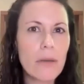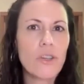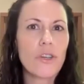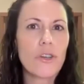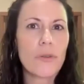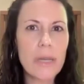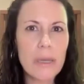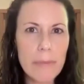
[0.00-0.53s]

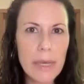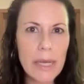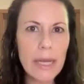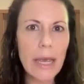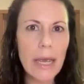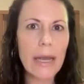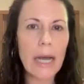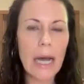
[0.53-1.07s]
treatment
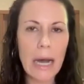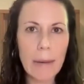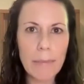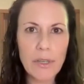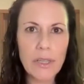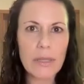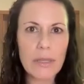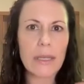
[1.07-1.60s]
and
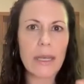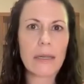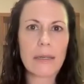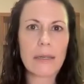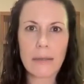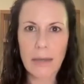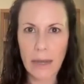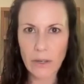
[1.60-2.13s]
options and
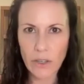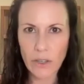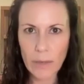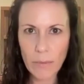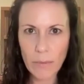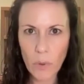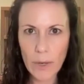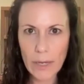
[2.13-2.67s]

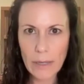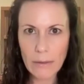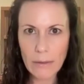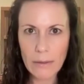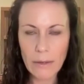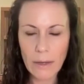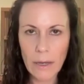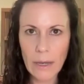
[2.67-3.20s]
discussion
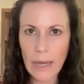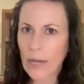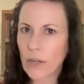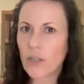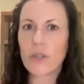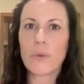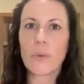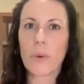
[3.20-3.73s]
points
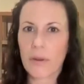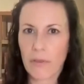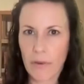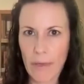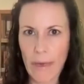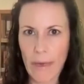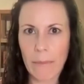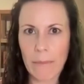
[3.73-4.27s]
as you would for
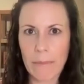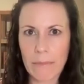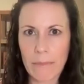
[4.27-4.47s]
them.